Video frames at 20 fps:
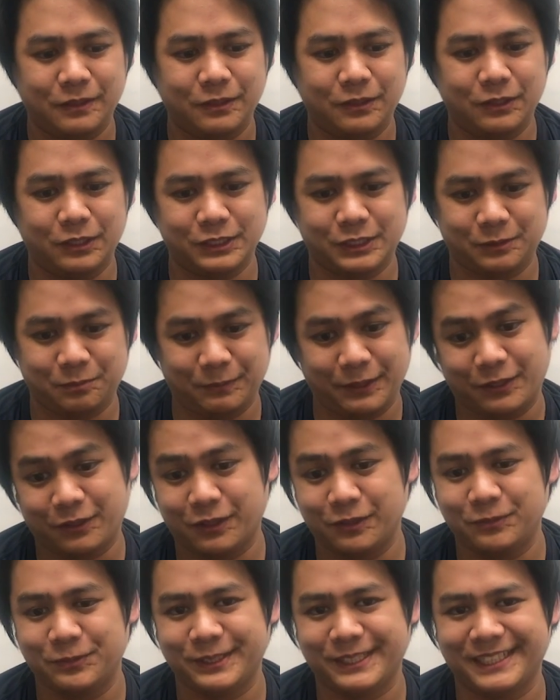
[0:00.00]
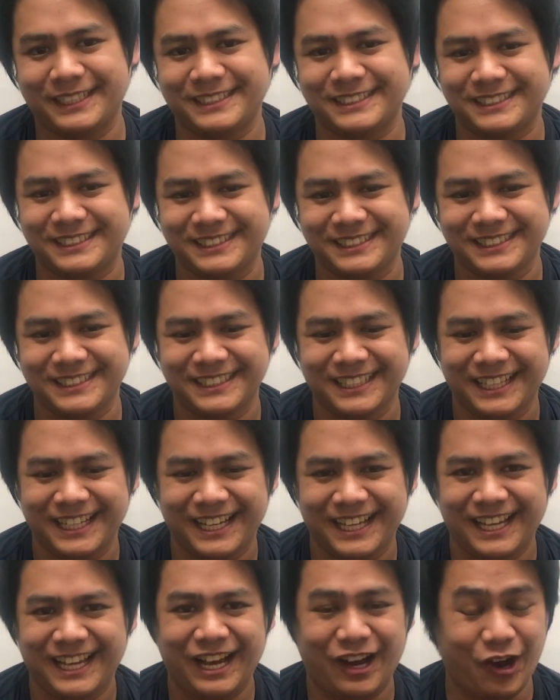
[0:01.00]
lost my confidence.
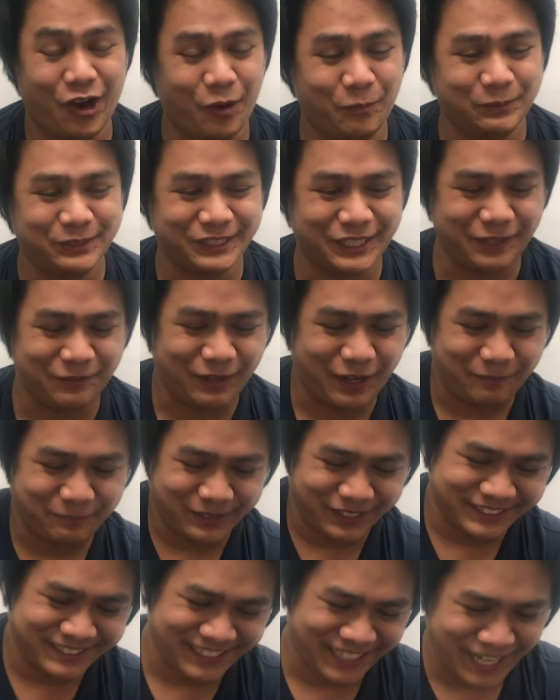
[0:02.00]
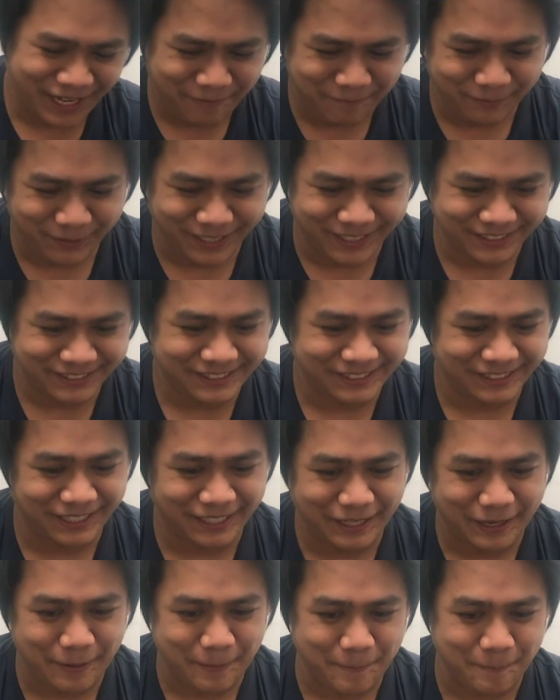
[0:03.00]
I almost gave up that time, but
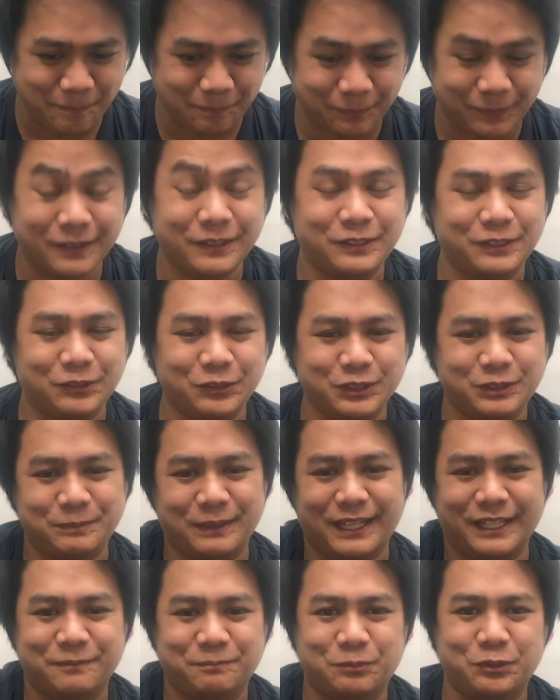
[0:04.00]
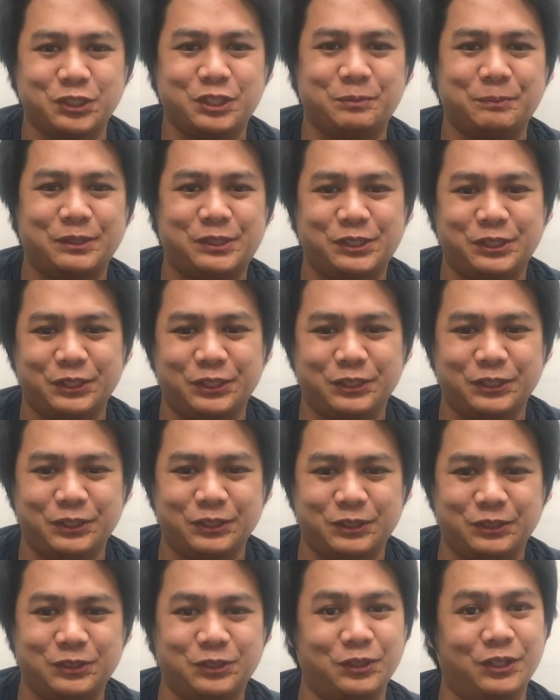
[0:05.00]
Usman pushed me to
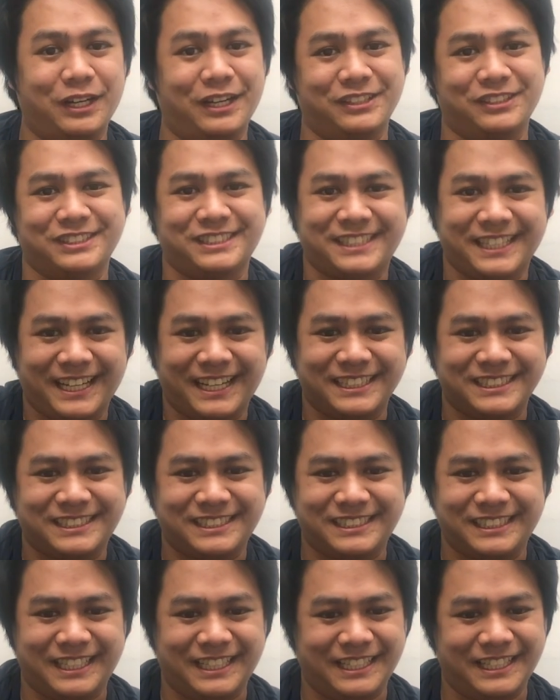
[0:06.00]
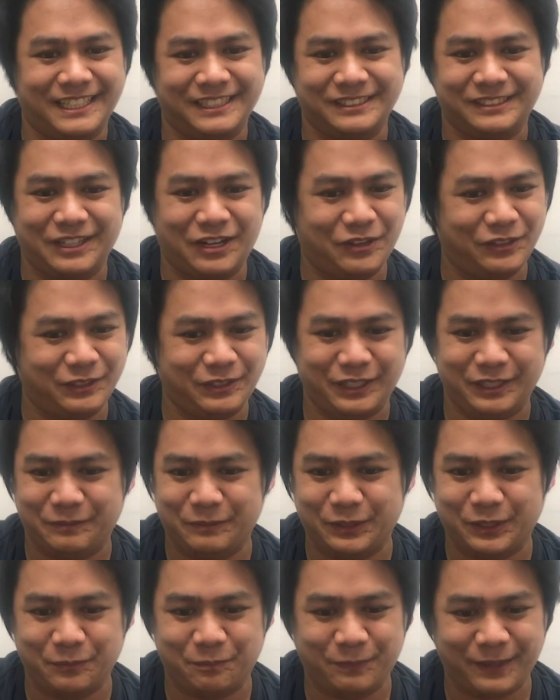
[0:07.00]
do another test and guaranteed
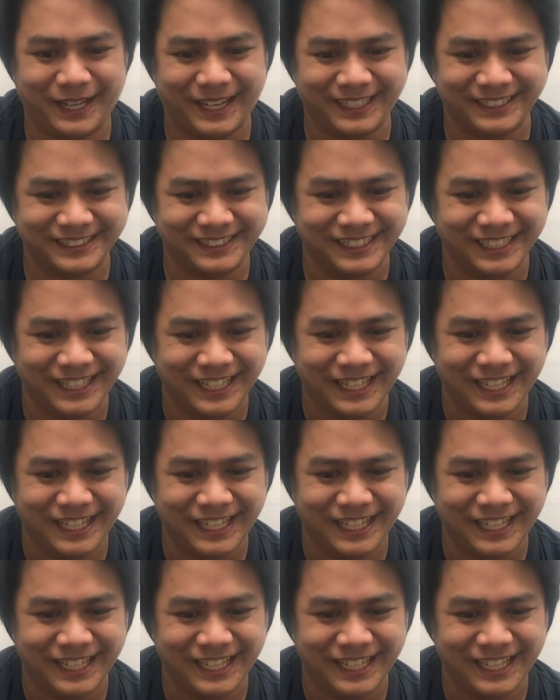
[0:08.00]
me to pass.